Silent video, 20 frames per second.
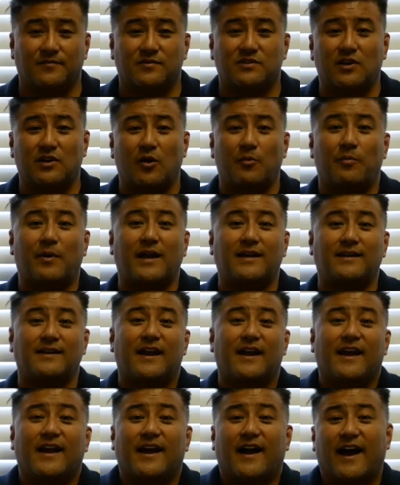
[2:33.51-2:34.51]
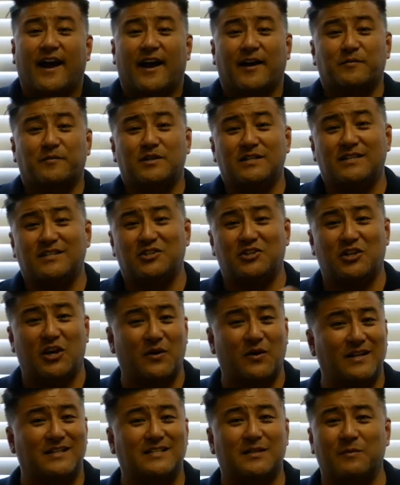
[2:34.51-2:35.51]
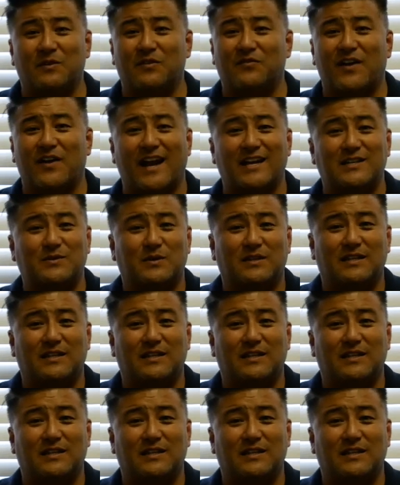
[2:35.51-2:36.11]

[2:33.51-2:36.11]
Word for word: So by uh, just sharing some advice